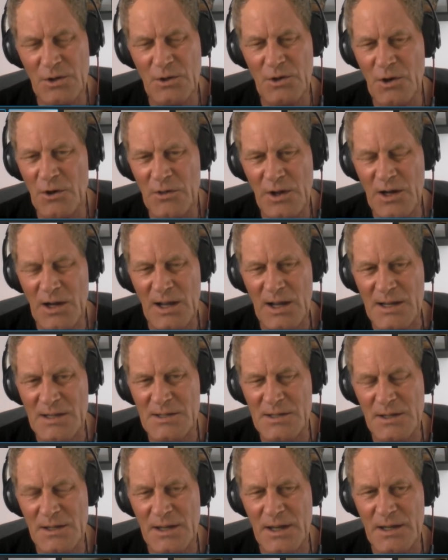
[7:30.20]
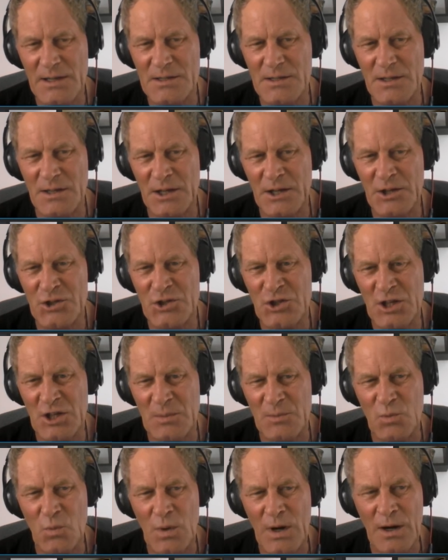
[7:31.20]
You know the classic case in
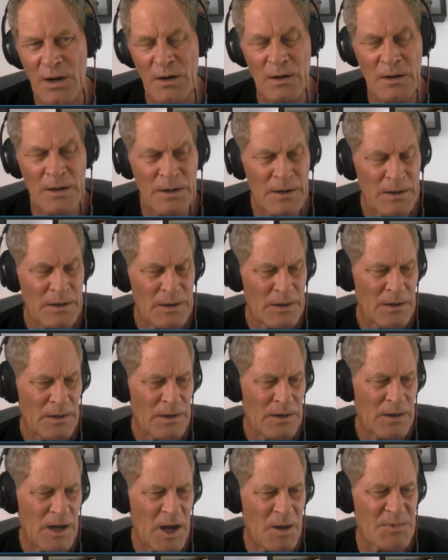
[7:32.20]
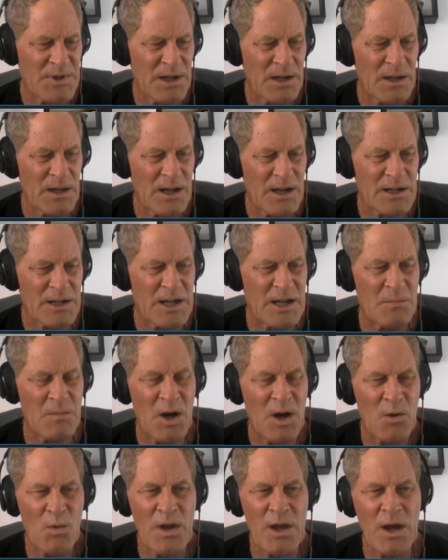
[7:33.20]
Egypt where Abdel
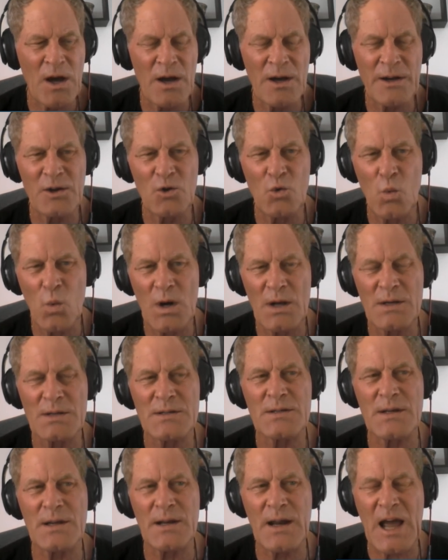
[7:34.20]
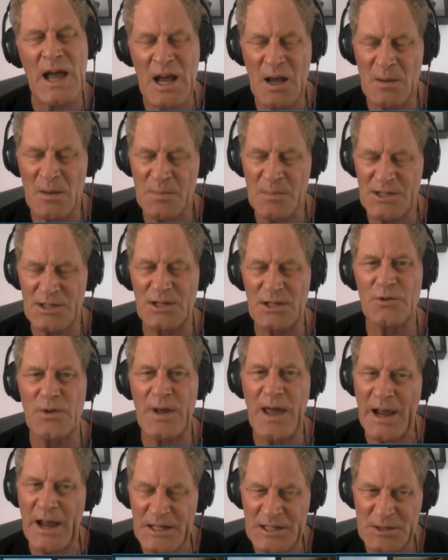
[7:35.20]
Hakim Al-Rian, who was an absolute
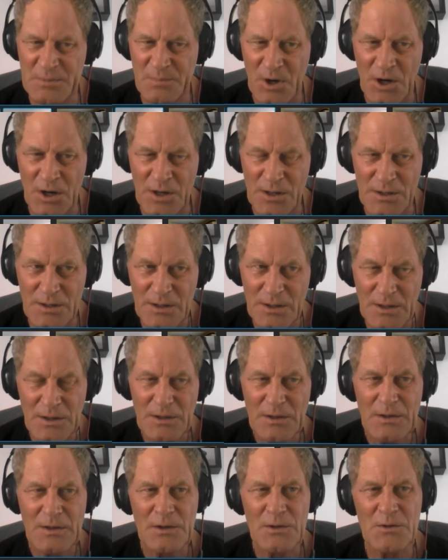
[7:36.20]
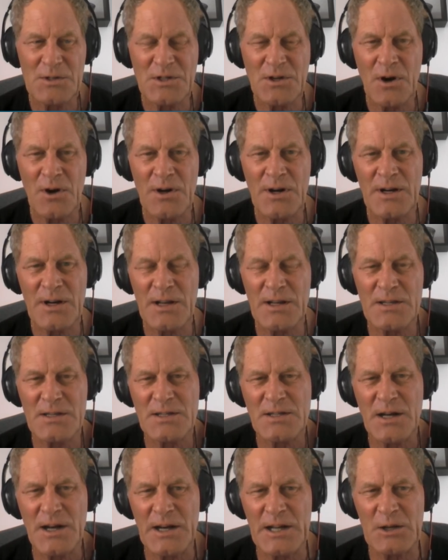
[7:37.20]
expert, who started
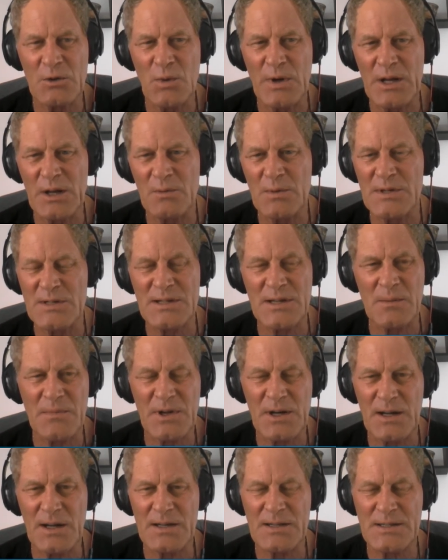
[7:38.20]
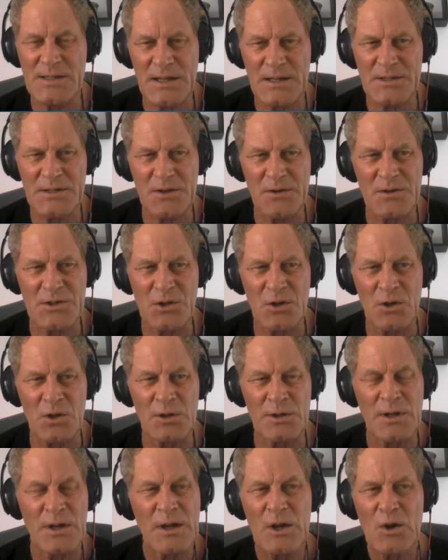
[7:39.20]
his study when he was something like 6 years
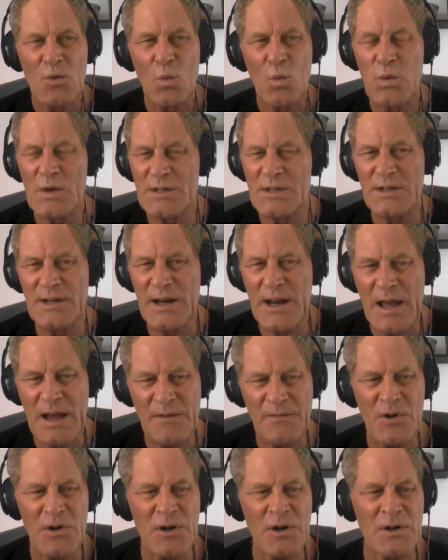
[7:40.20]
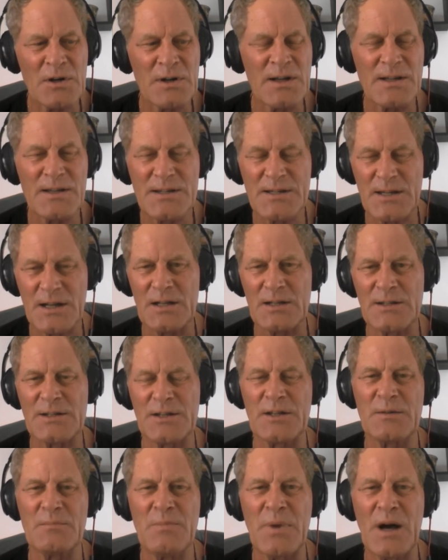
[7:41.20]
old, was never
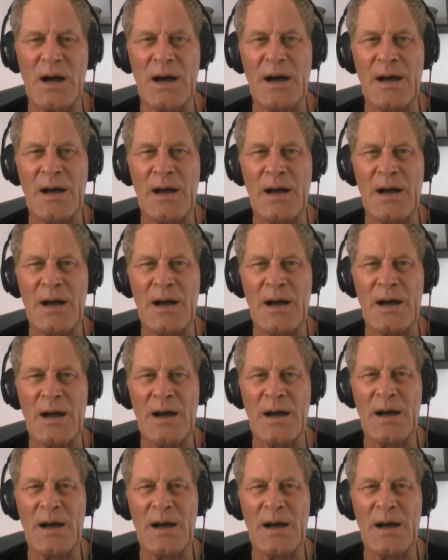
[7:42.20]
consulted by